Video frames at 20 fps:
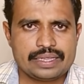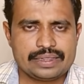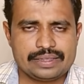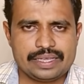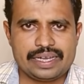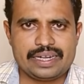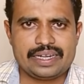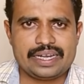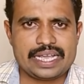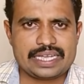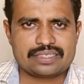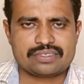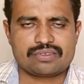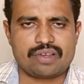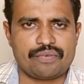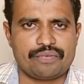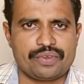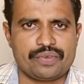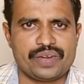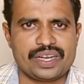Then next
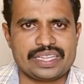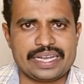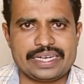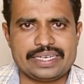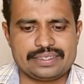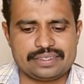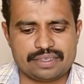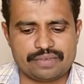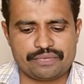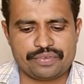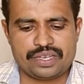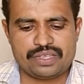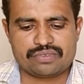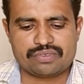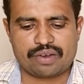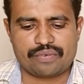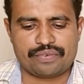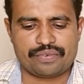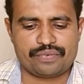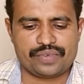software, that is the free
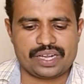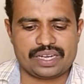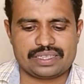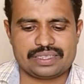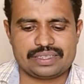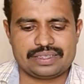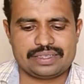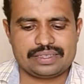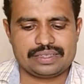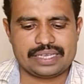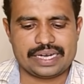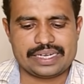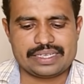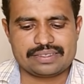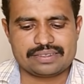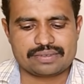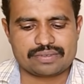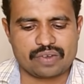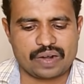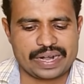software, that
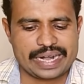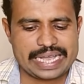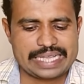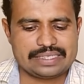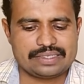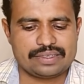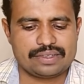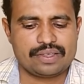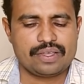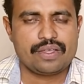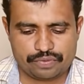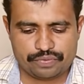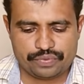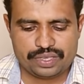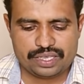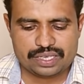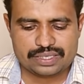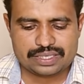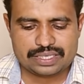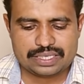is called as
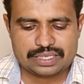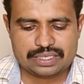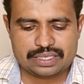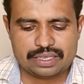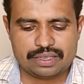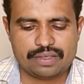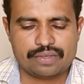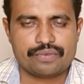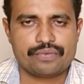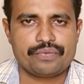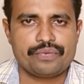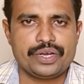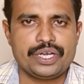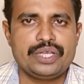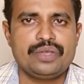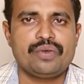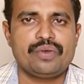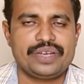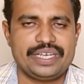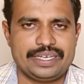VSDC
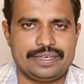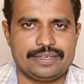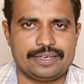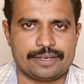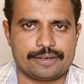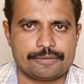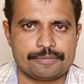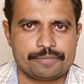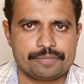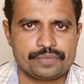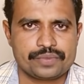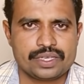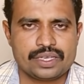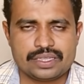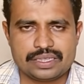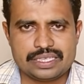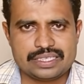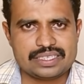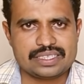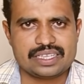Video Editor.
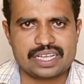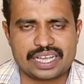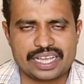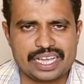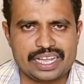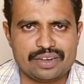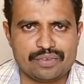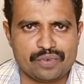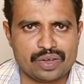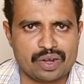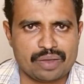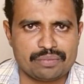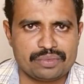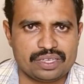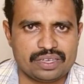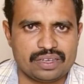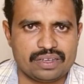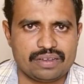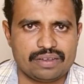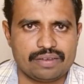This is again one
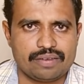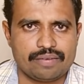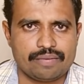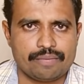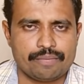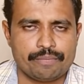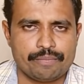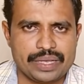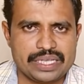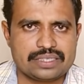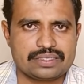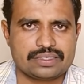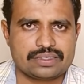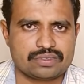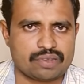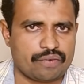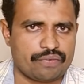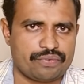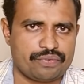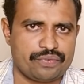of the
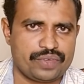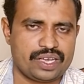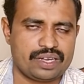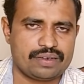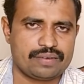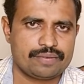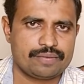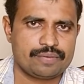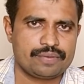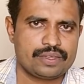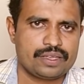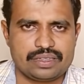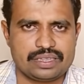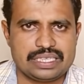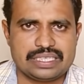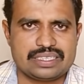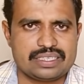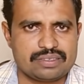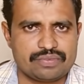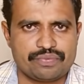best software.
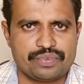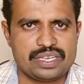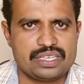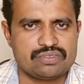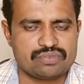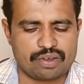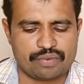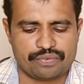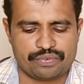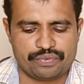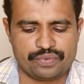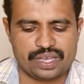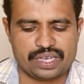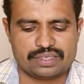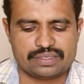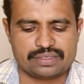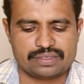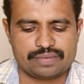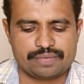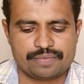This is free
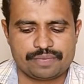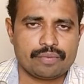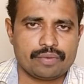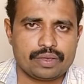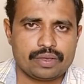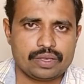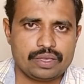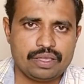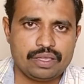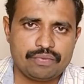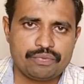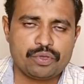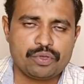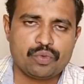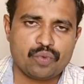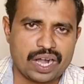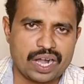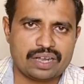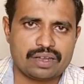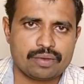softwares. If
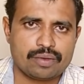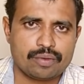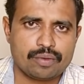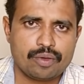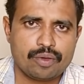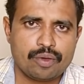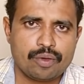you want